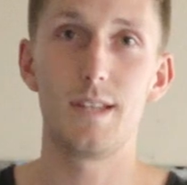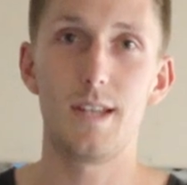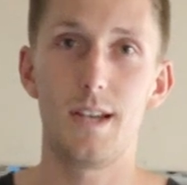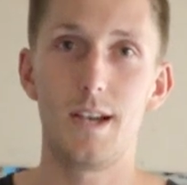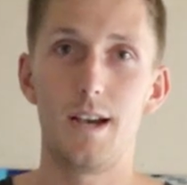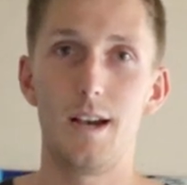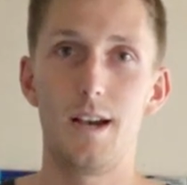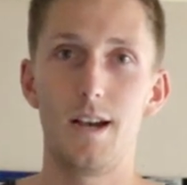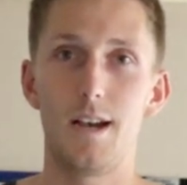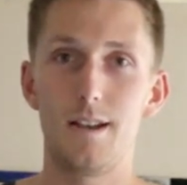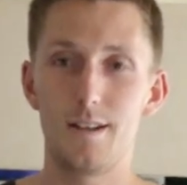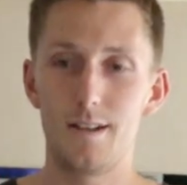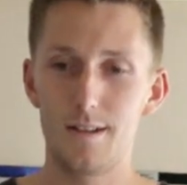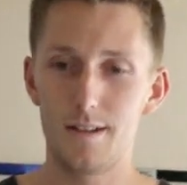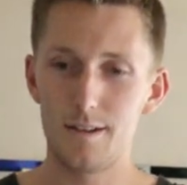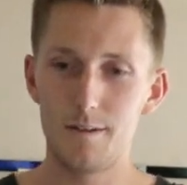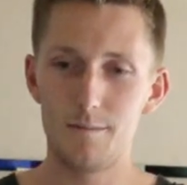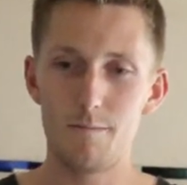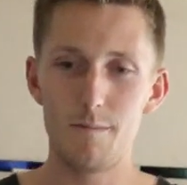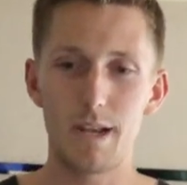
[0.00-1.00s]
uh,
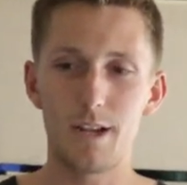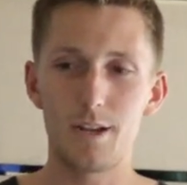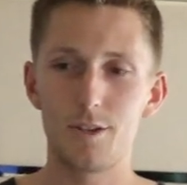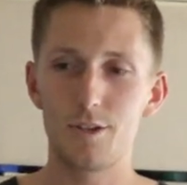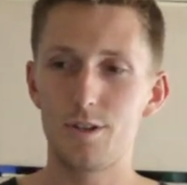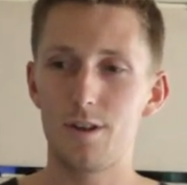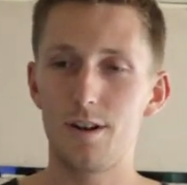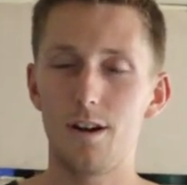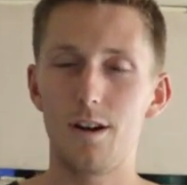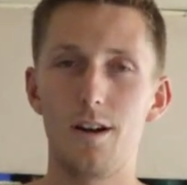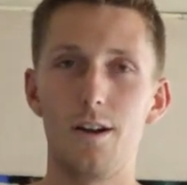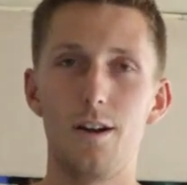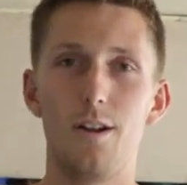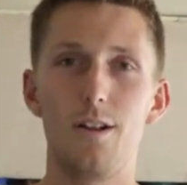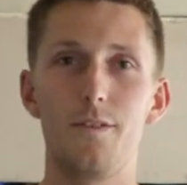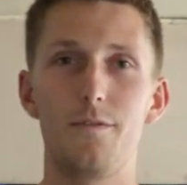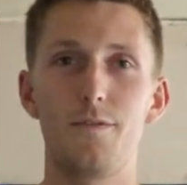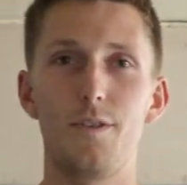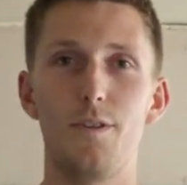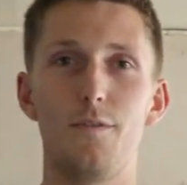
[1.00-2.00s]
making sure
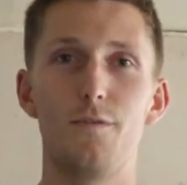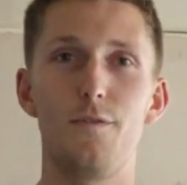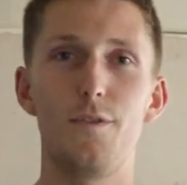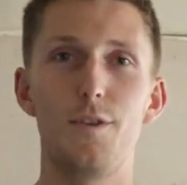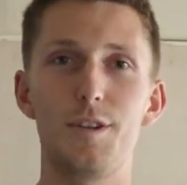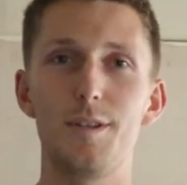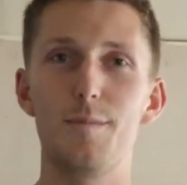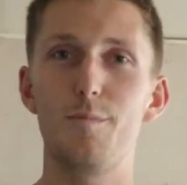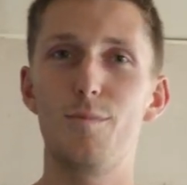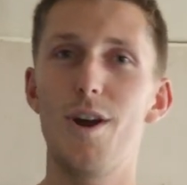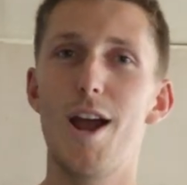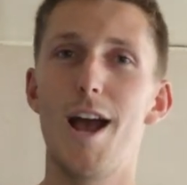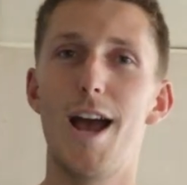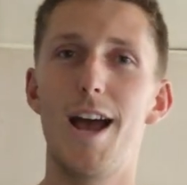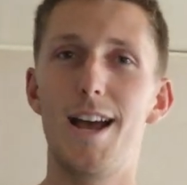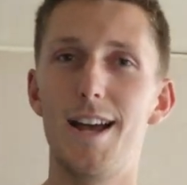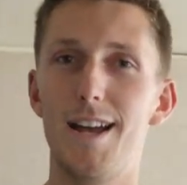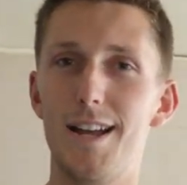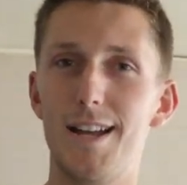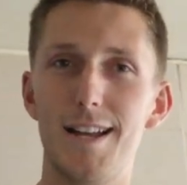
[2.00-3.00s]
all of your vertebrae.